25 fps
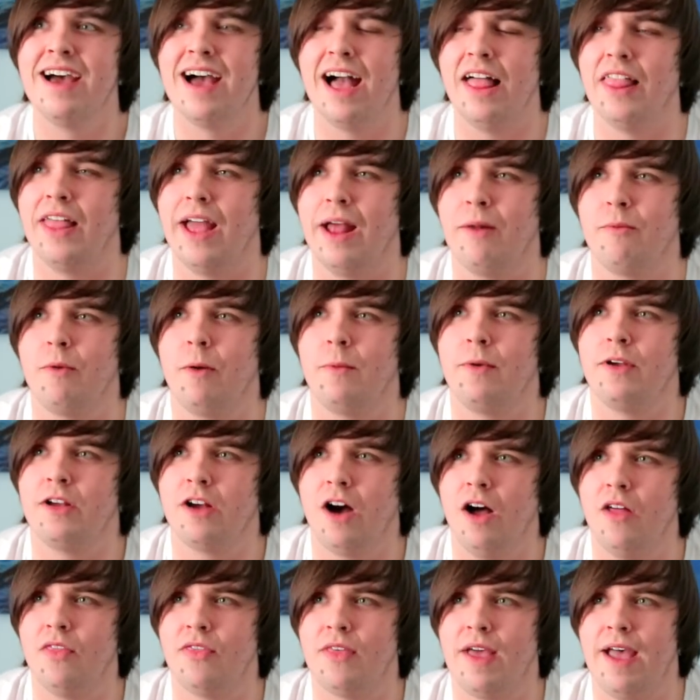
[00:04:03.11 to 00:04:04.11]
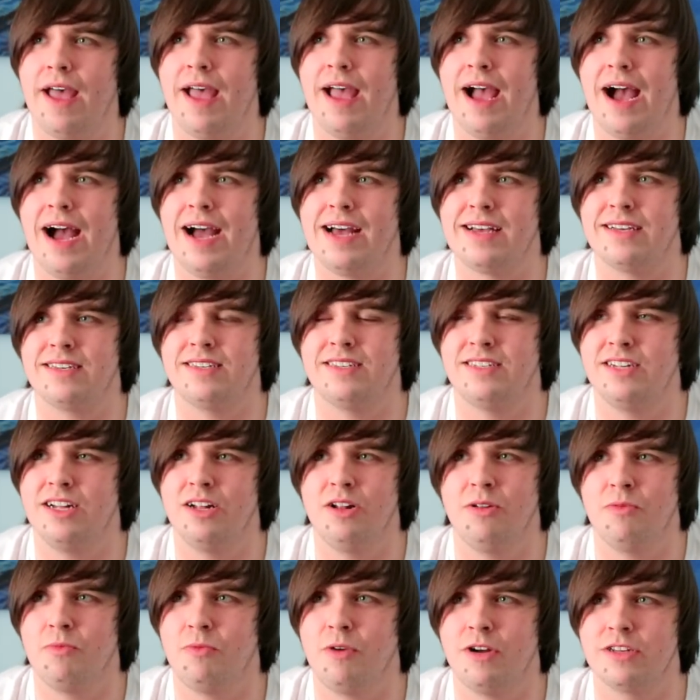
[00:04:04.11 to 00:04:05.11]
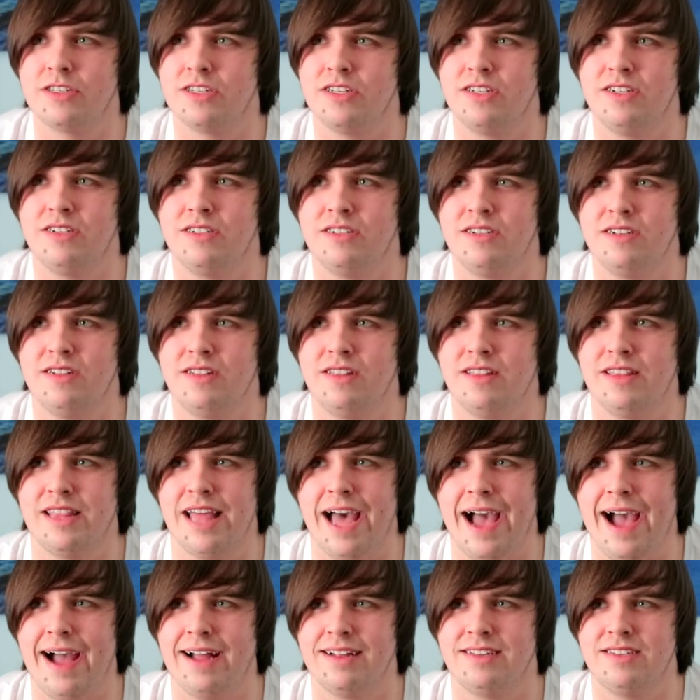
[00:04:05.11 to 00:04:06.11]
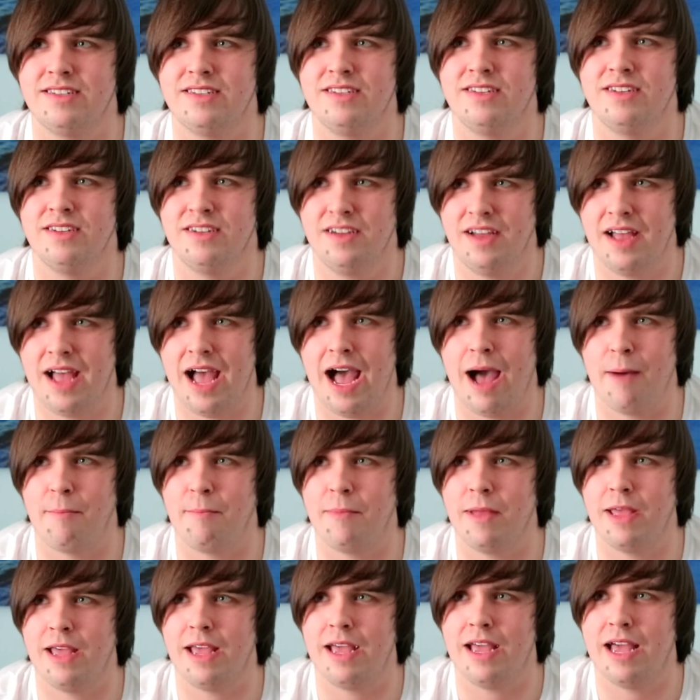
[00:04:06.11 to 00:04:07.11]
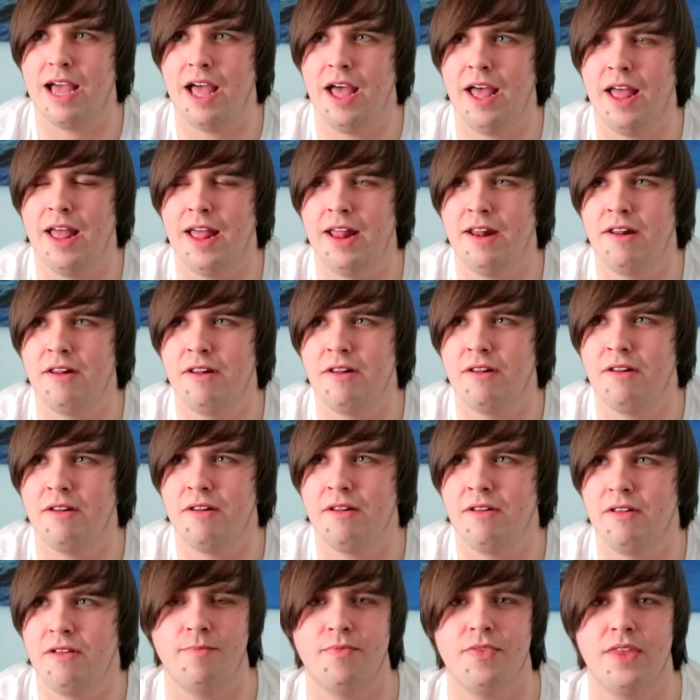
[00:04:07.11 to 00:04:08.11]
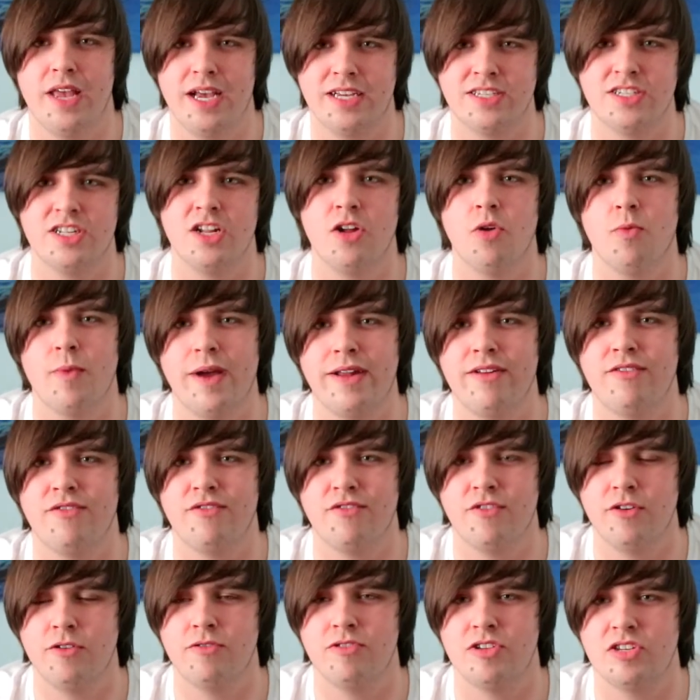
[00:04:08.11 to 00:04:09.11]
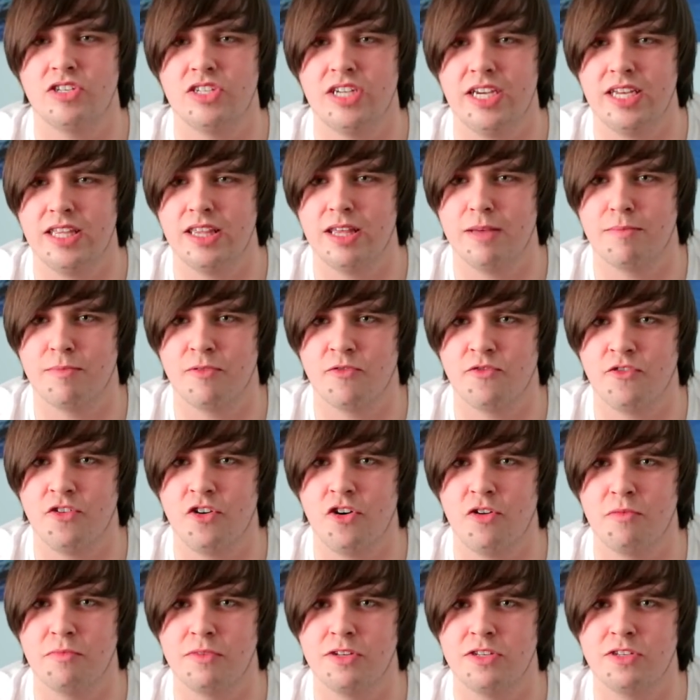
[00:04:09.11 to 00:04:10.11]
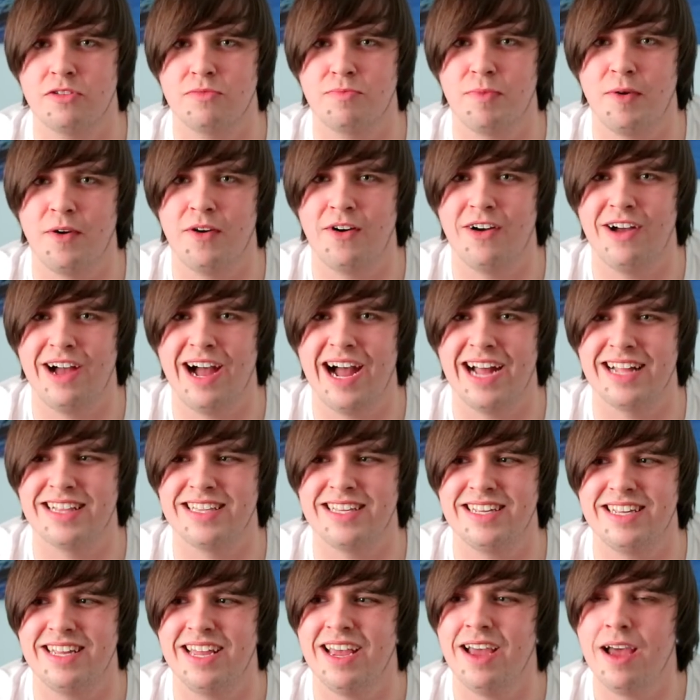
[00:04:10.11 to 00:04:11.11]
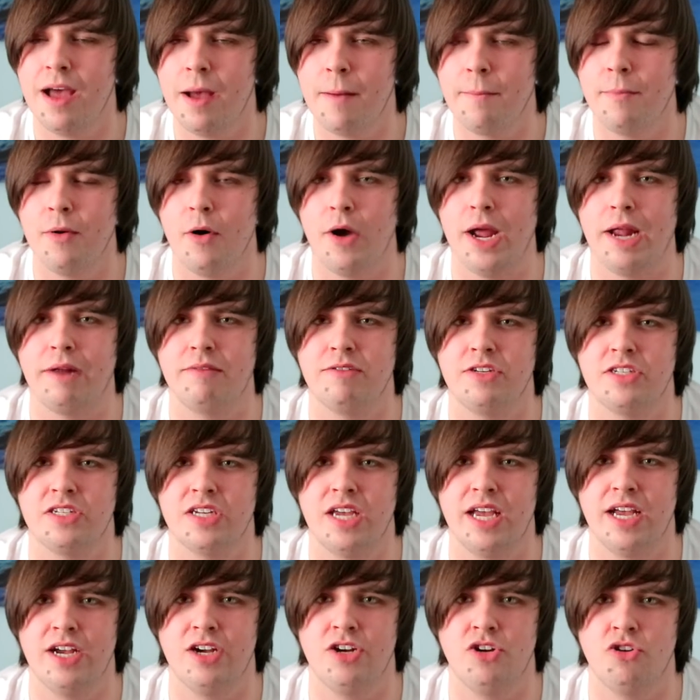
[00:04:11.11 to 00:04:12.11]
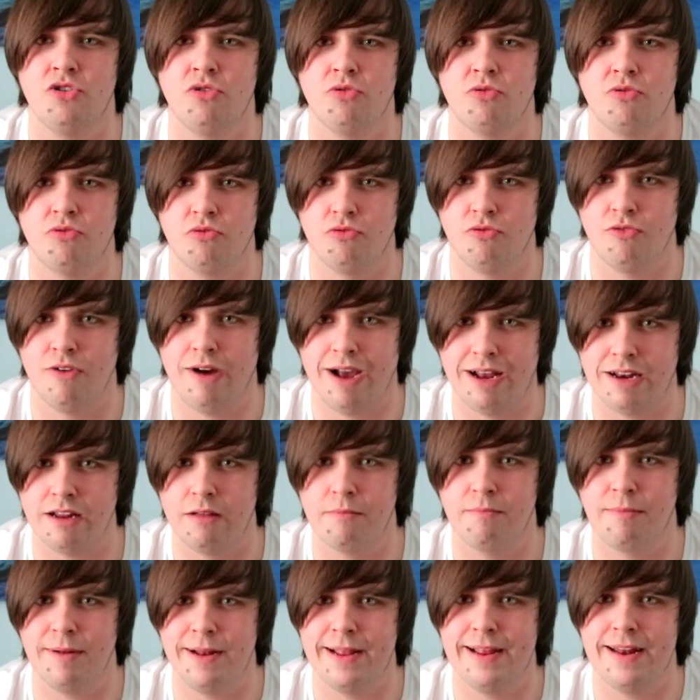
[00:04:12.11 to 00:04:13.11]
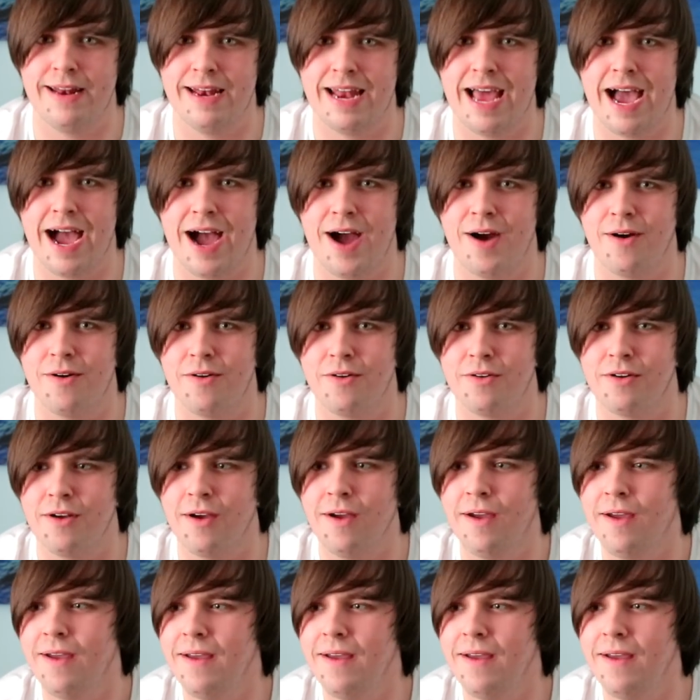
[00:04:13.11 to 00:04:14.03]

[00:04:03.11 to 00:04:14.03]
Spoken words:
And then when we got there, I still wasn't that happy, and I still went through to see the performance, but it was incredibly loud.